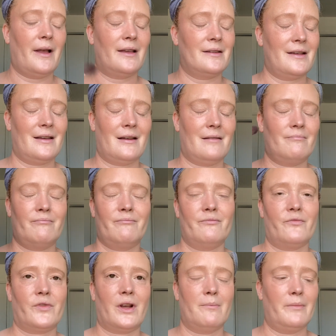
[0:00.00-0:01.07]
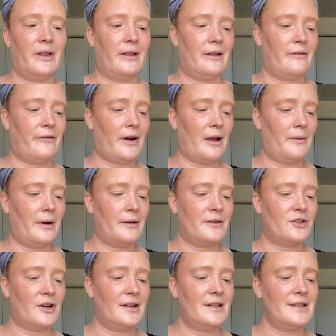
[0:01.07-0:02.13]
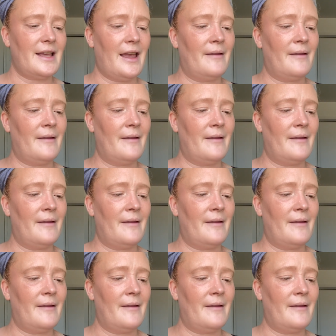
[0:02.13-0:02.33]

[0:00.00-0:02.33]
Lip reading: I completely forgot what I was trying to say.